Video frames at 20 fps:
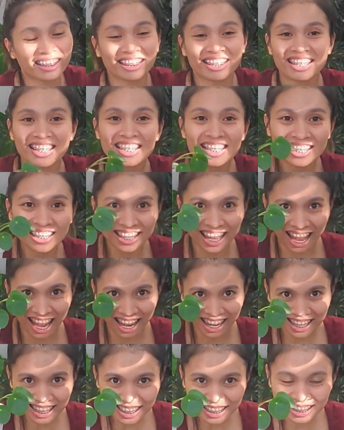this
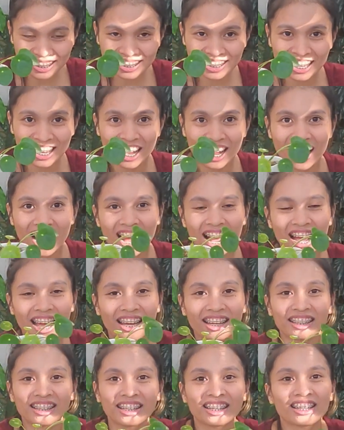size,
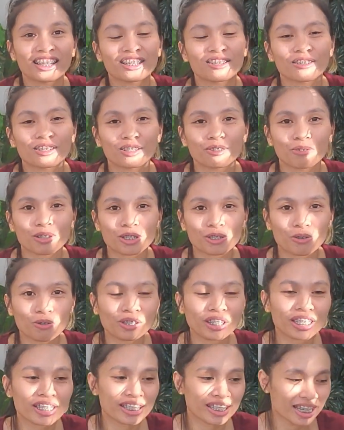and it was
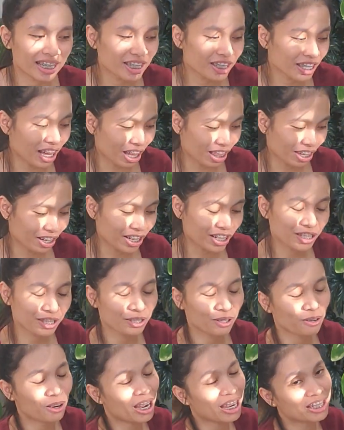only $6.
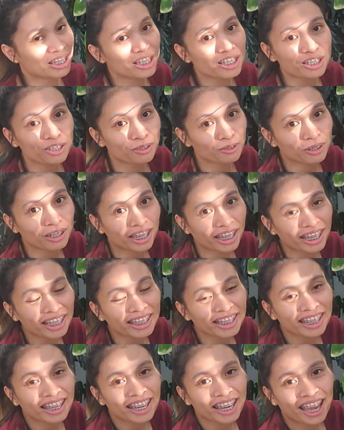So I just took
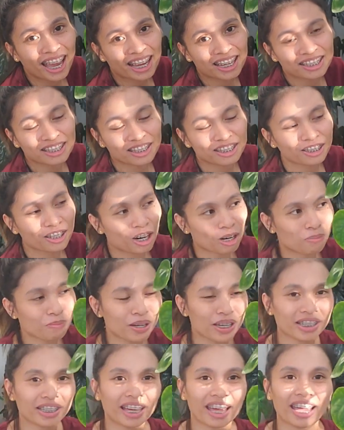it, I just grabbed
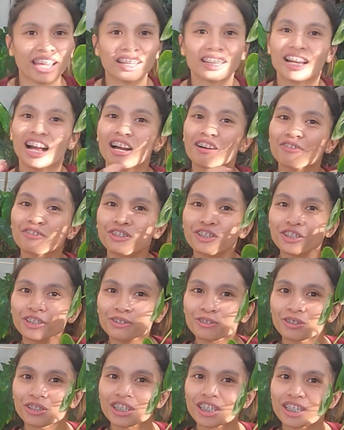it, and after
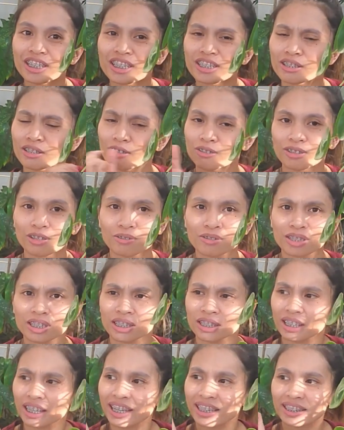2 years,
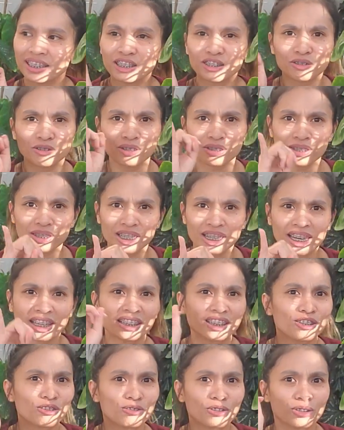2018,
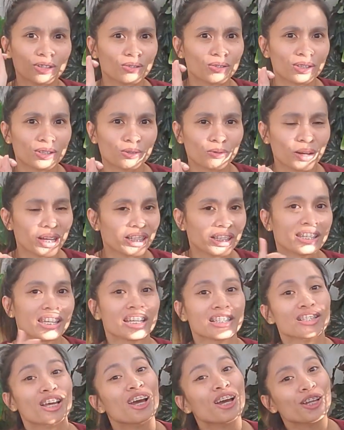2019, 2020,
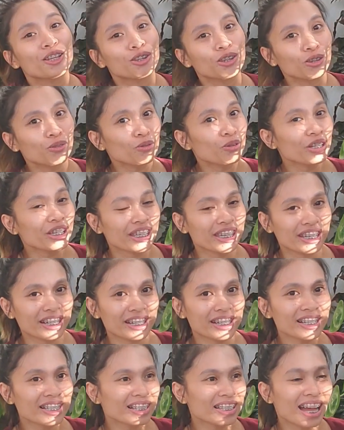yes, 2
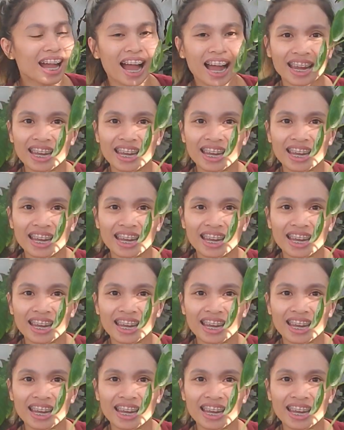years, I